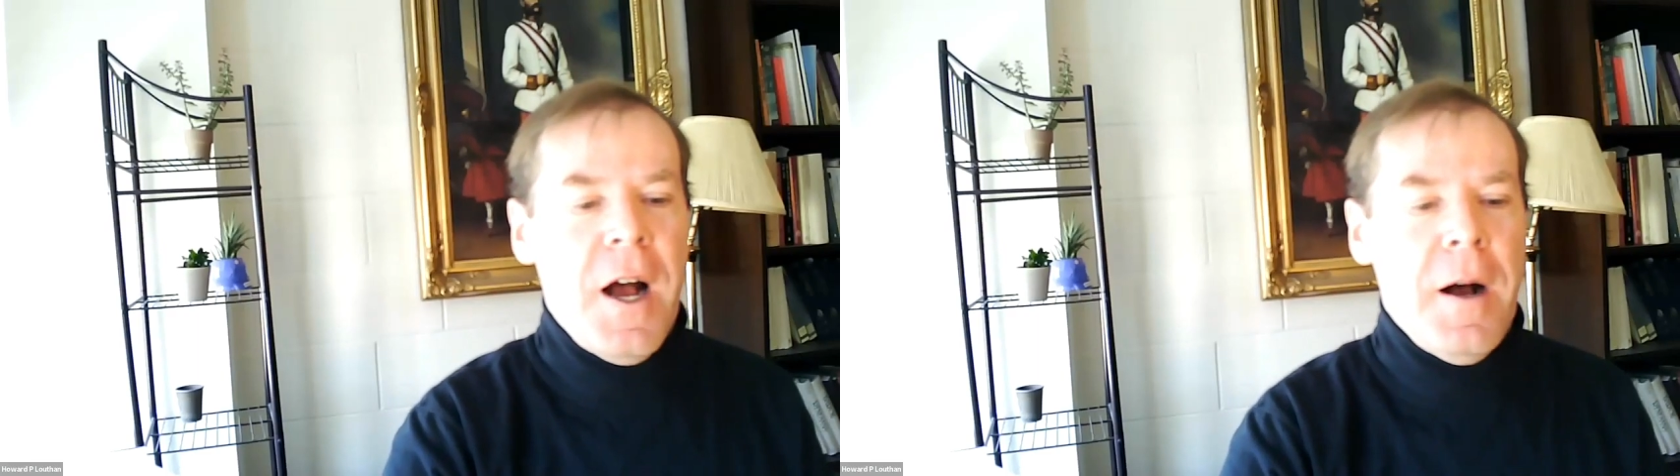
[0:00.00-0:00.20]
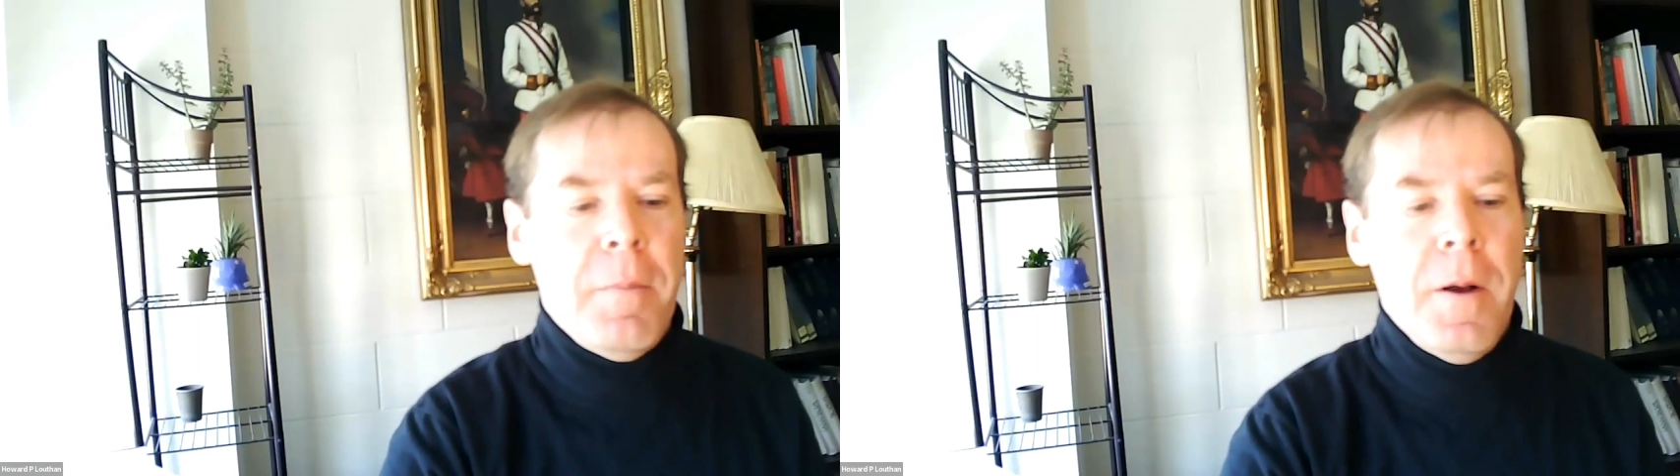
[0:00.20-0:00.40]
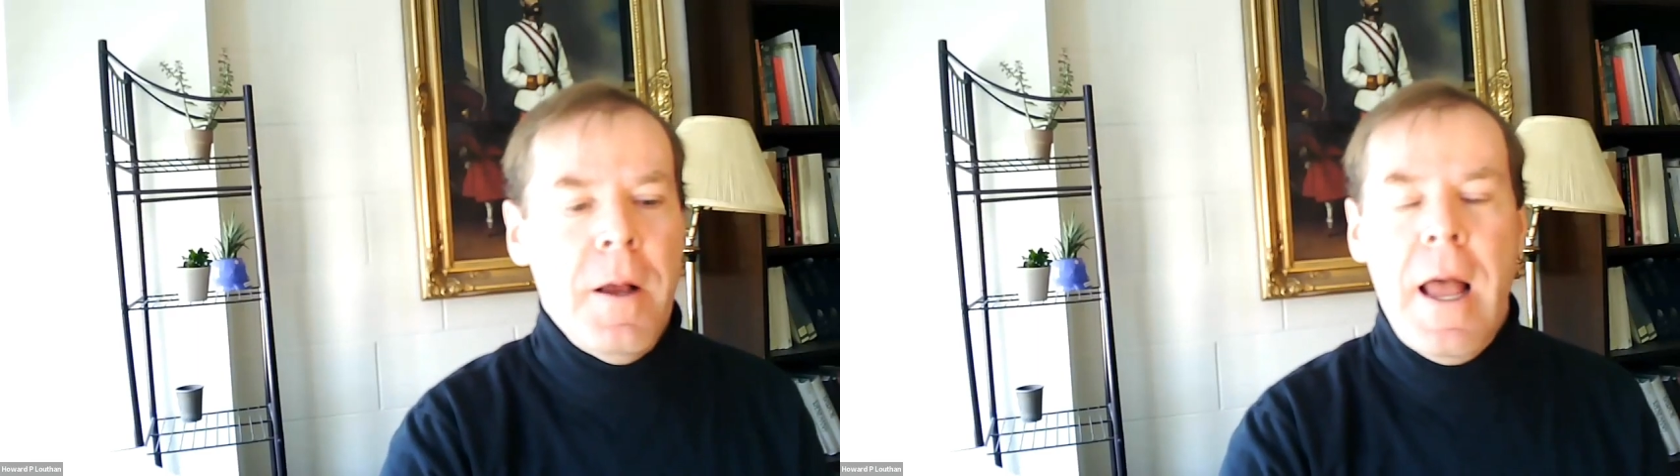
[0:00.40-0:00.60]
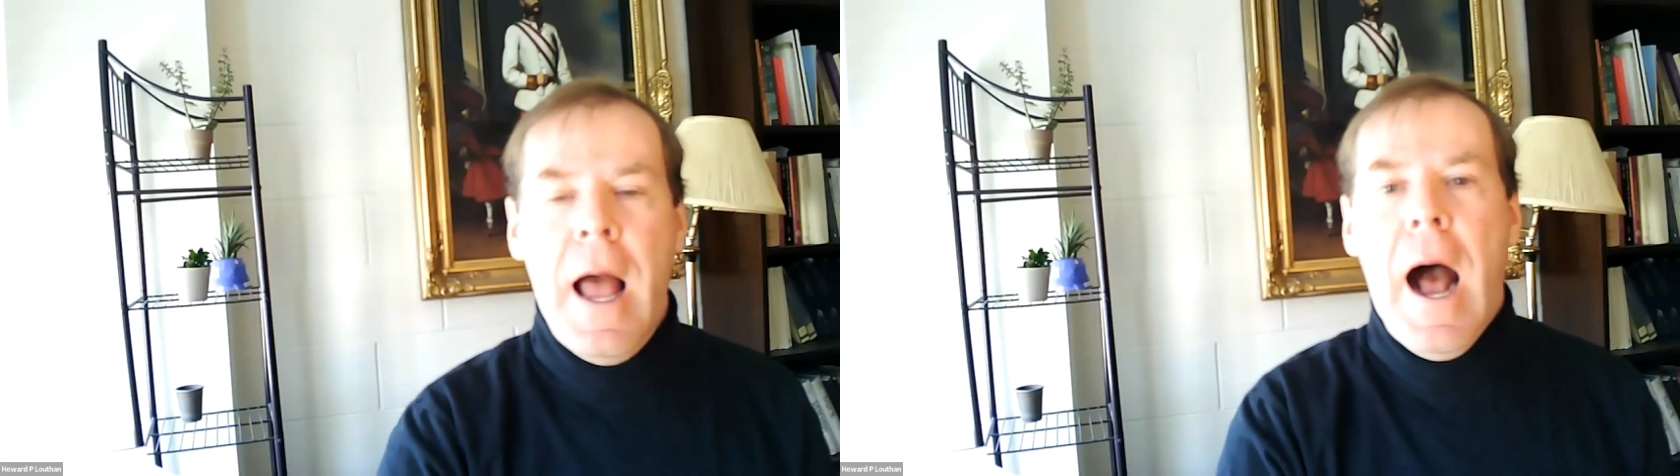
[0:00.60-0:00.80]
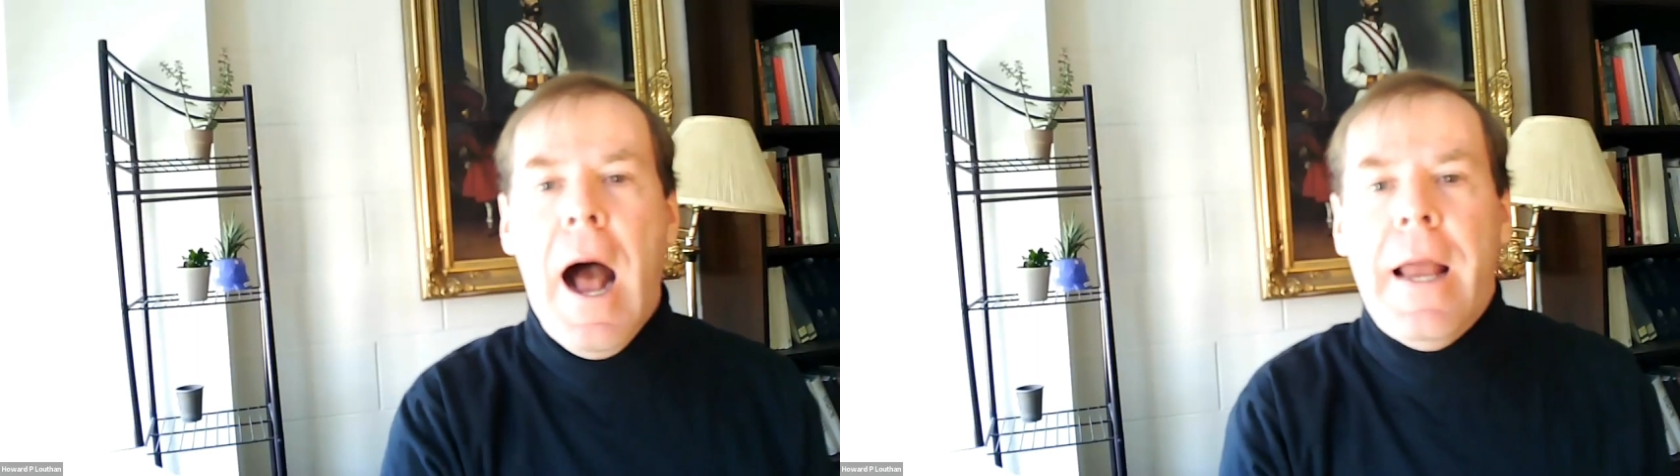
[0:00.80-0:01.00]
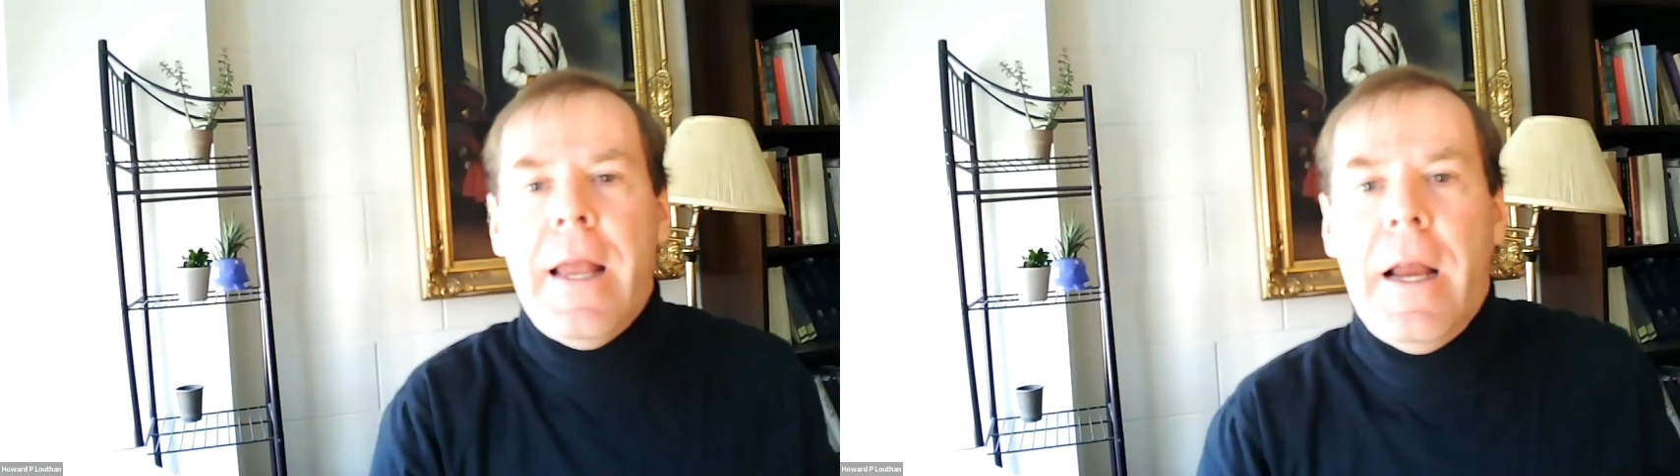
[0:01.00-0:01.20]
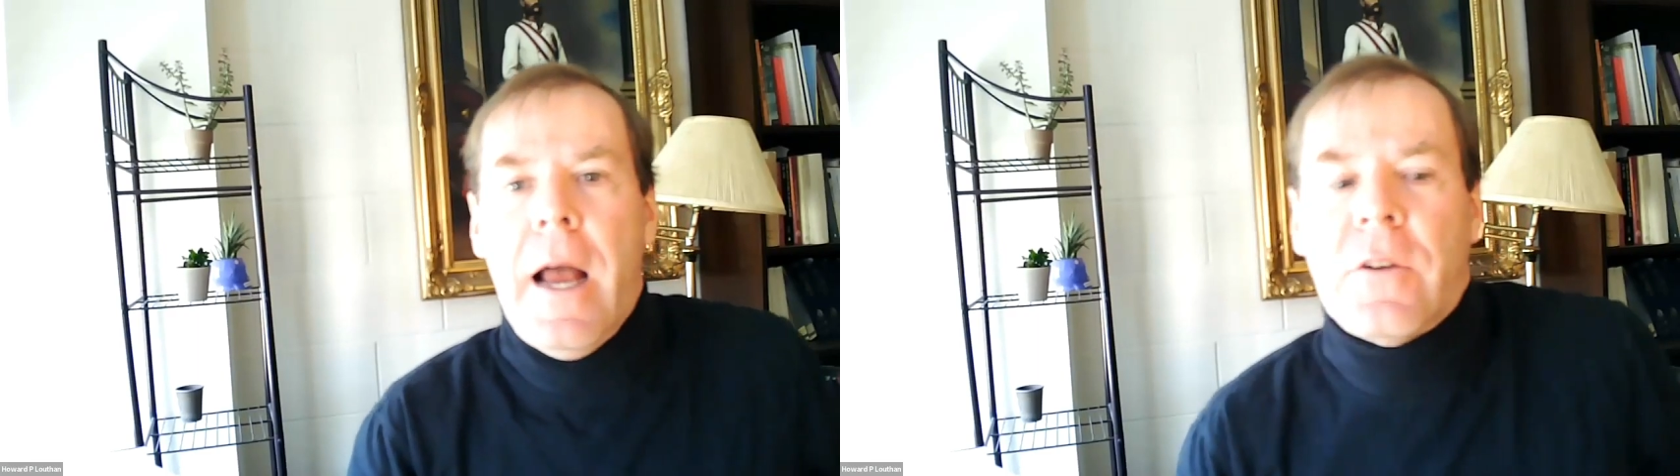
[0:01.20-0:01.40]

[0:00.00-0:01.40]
Um, I, I,